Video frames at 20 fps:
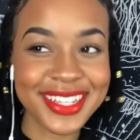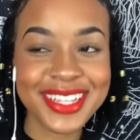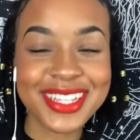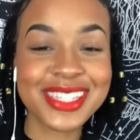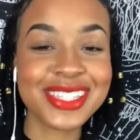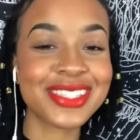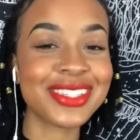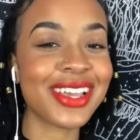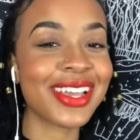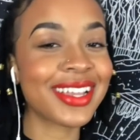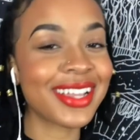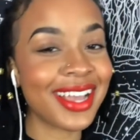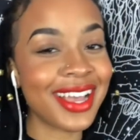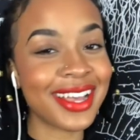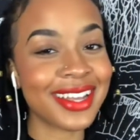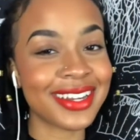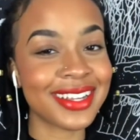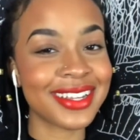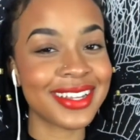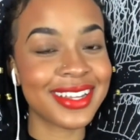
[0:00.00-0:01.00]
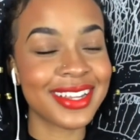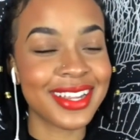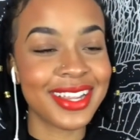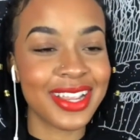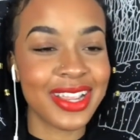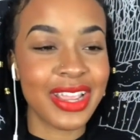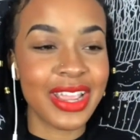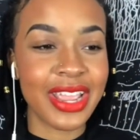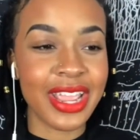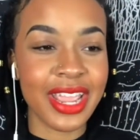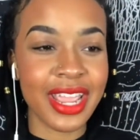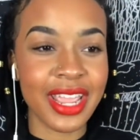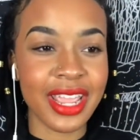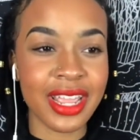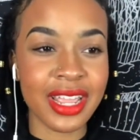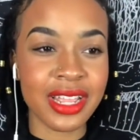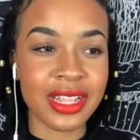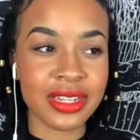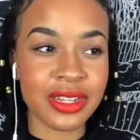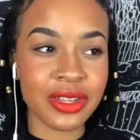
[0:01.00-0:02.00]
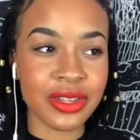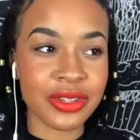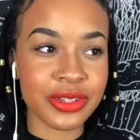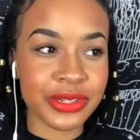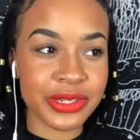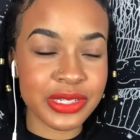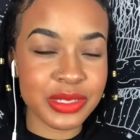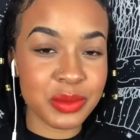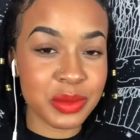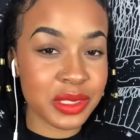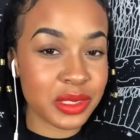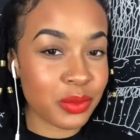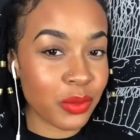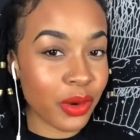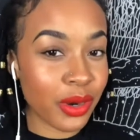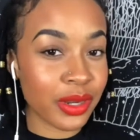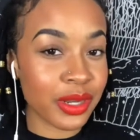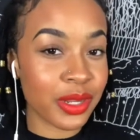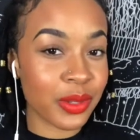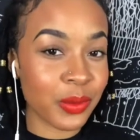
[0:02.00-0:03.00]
So I got it. And on Christmas morning,